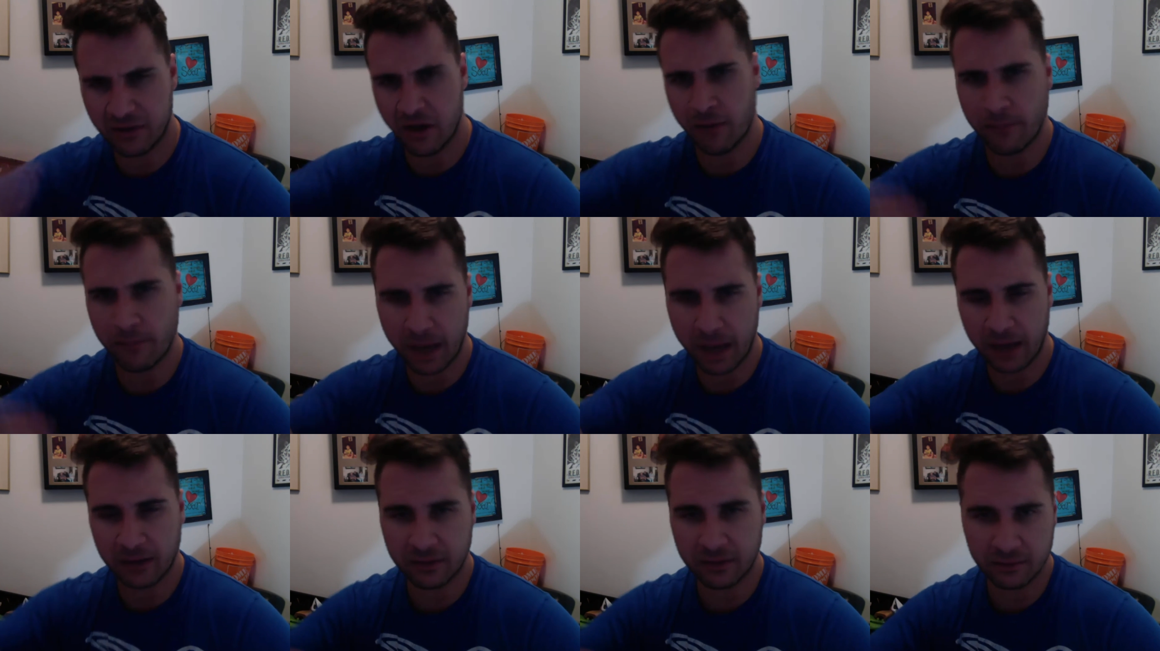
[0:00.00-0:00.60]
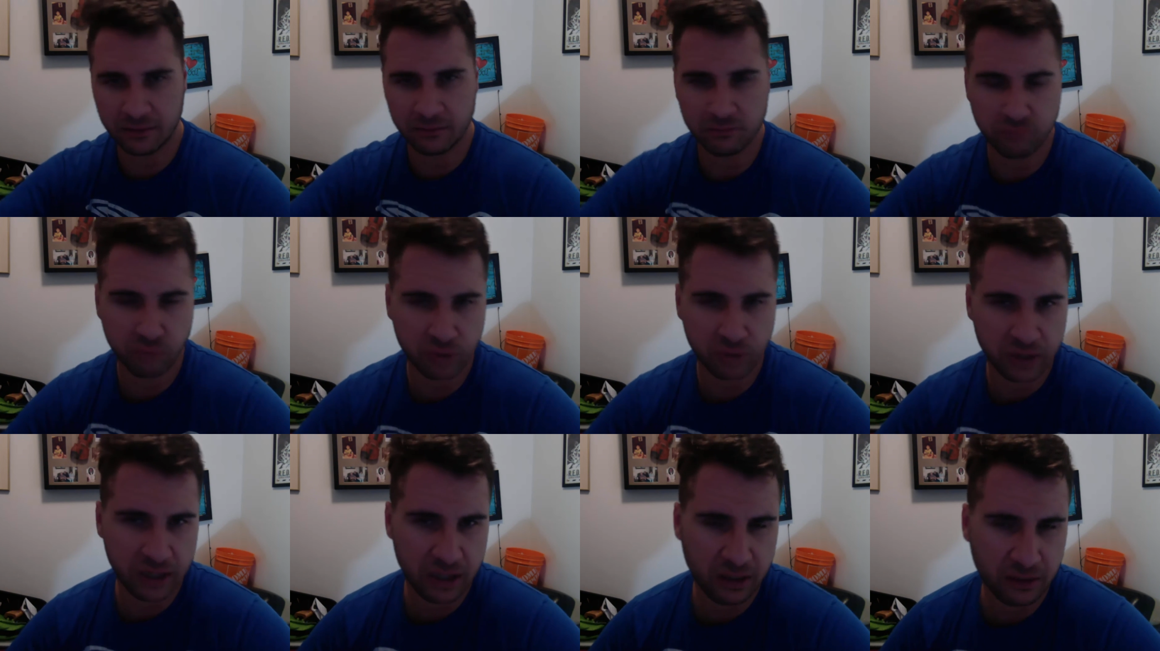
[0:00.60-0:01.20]
come back
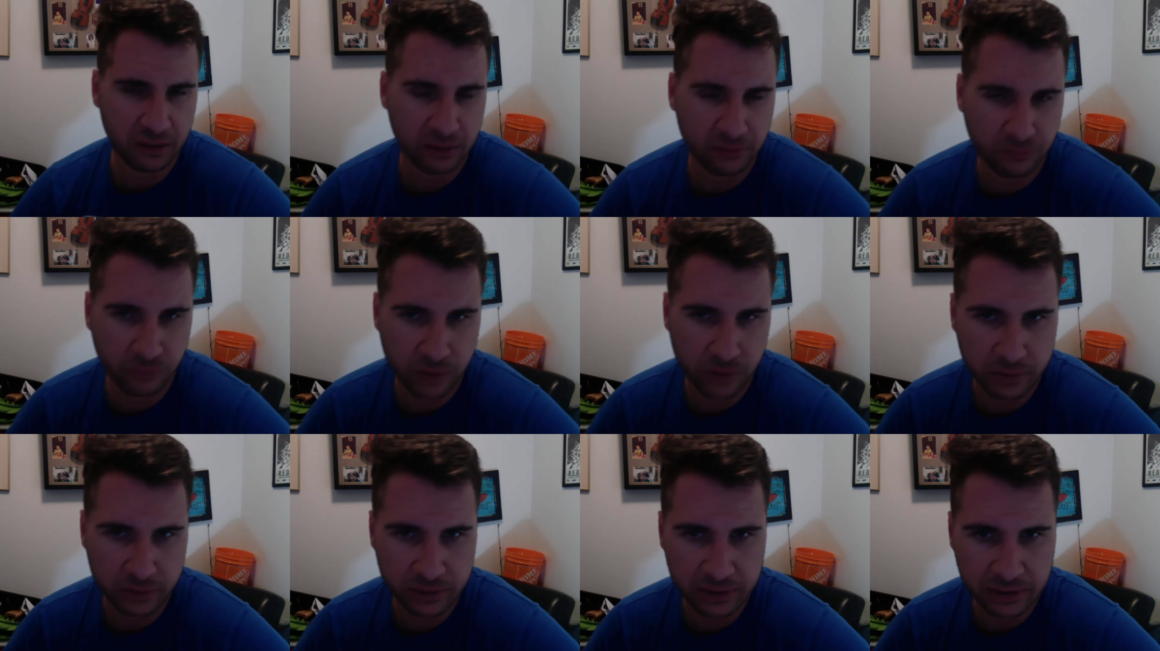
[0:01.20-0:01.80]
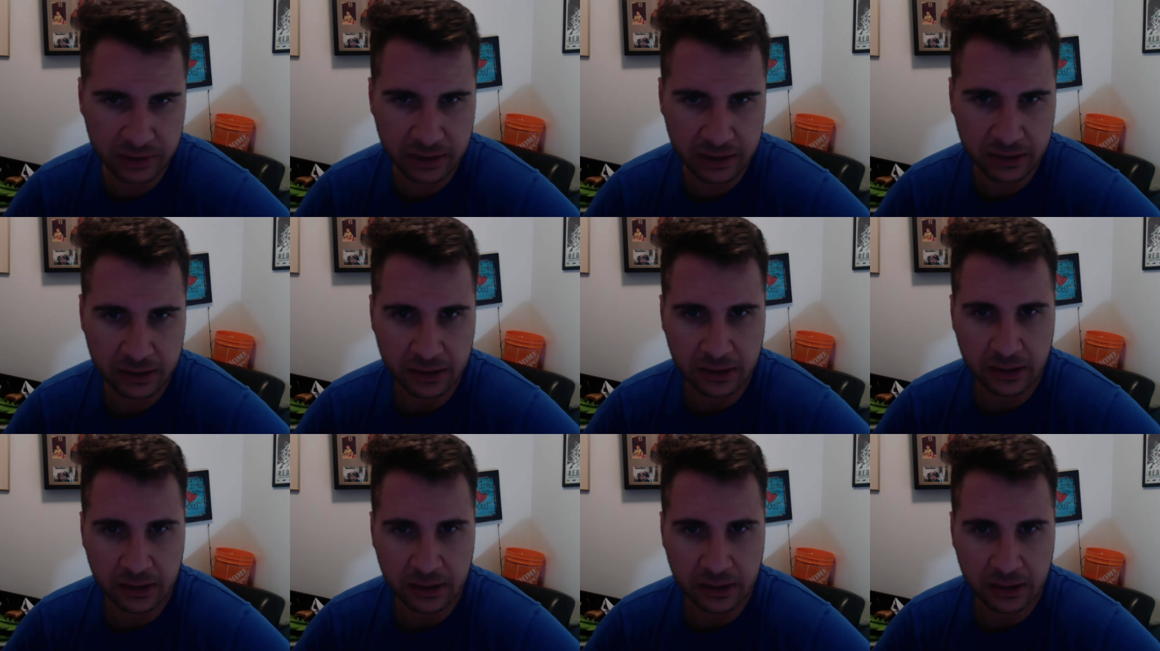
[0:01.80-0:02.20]
pretty frequently.